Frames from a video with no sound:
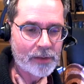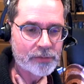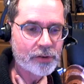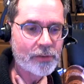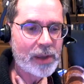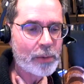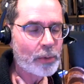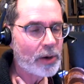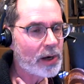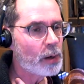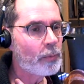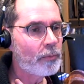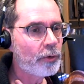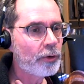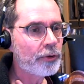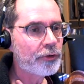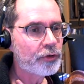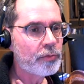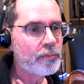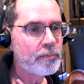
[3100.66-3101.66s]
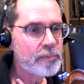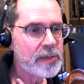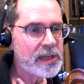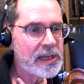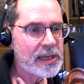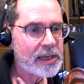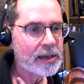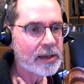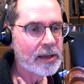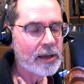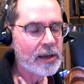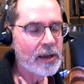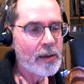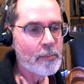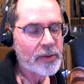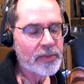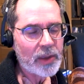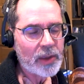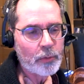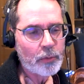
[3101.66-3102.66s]
So they were helpful to me,
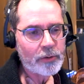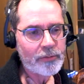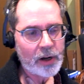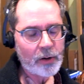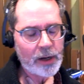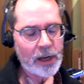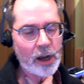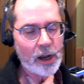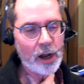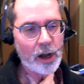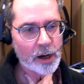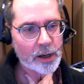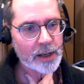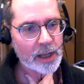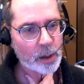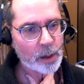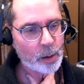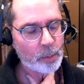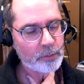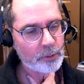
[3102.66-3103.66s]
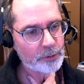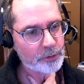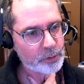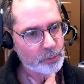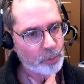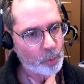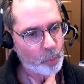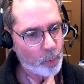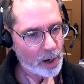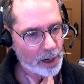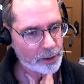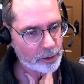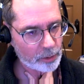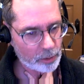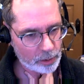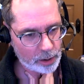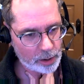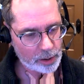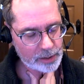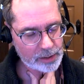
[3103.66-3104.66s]
but they were very unhelpful to a wider
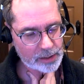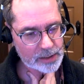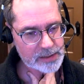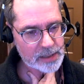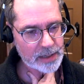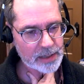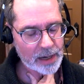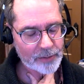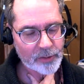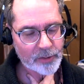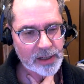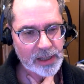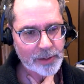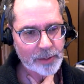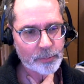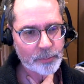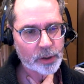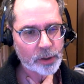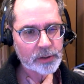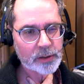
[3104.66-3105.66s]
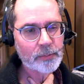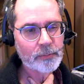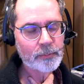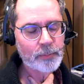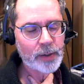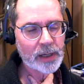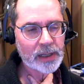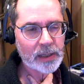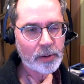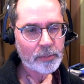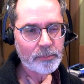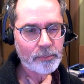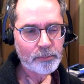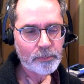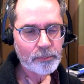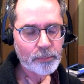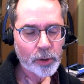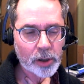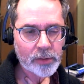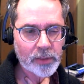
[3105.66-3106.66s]
audience. And every time I picked up a
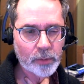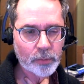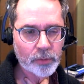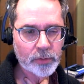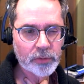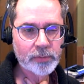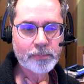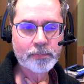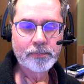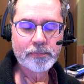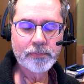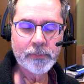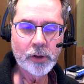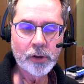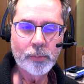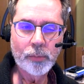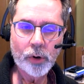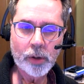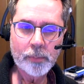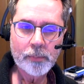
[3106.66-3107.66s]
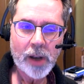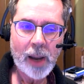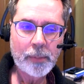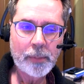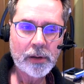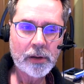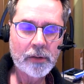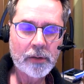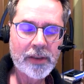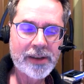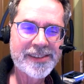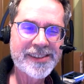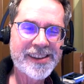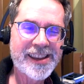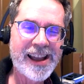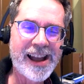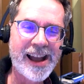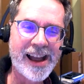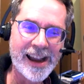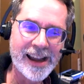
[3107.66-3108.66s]
book that was, more popular, that
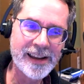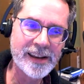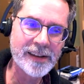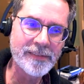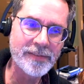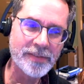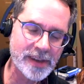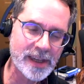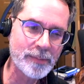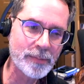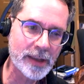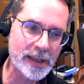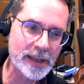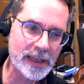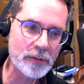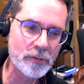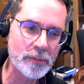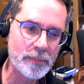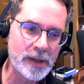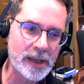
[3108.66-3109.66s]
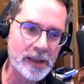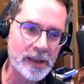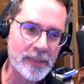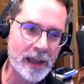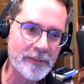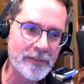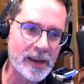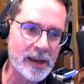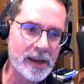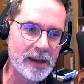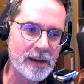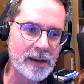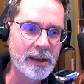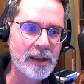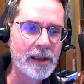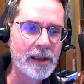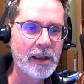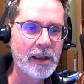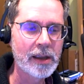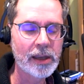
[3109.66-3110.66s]
kind of seemed like it would be in that vein,
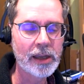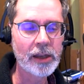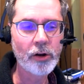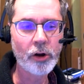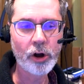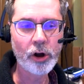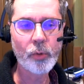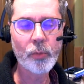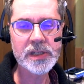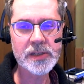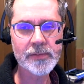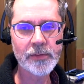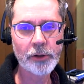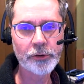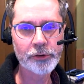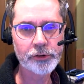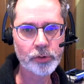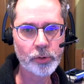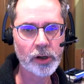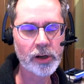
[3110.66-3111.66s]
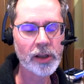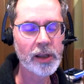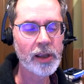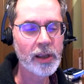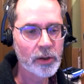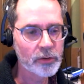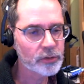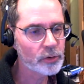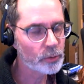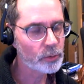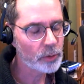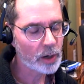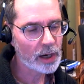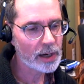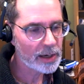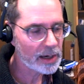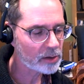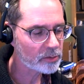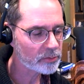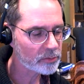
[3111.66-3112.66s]
it always fell short. So
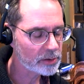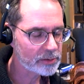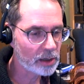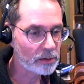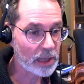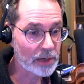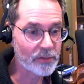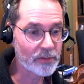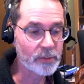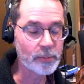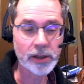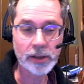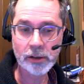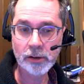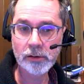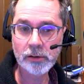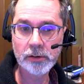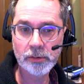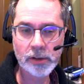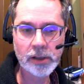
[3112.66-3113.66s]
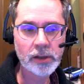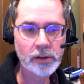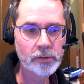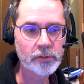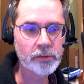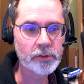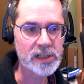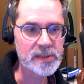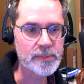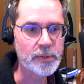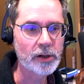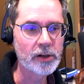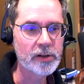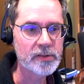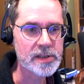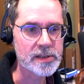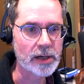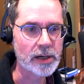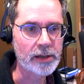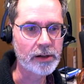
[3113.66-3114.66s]
I actually tell everybody, including user experience
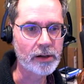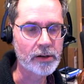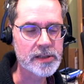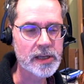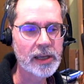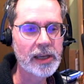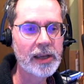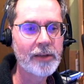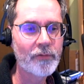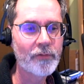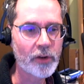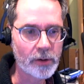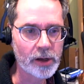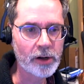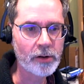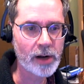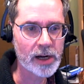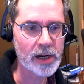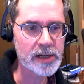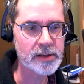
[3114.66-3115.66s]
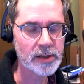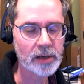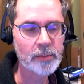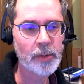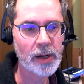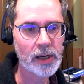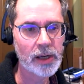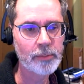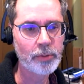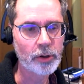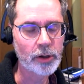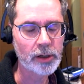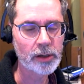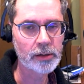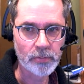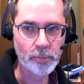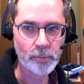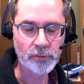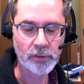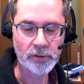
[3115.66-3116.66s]
designers, if they're interested in my book
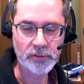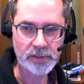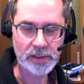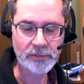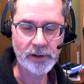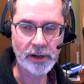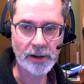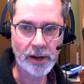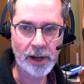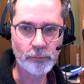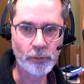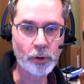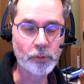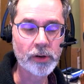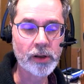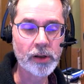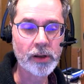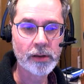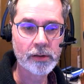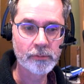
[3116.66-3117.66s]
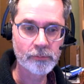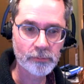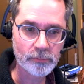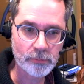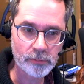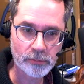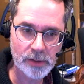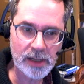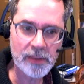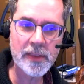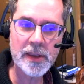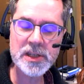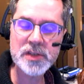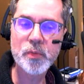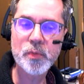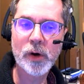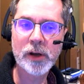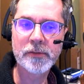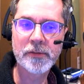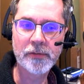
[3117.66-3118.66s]
that Stephen and I wrote, read
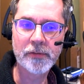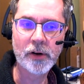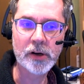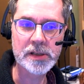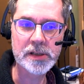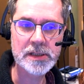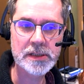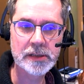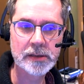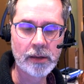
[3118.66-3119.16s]
this one first.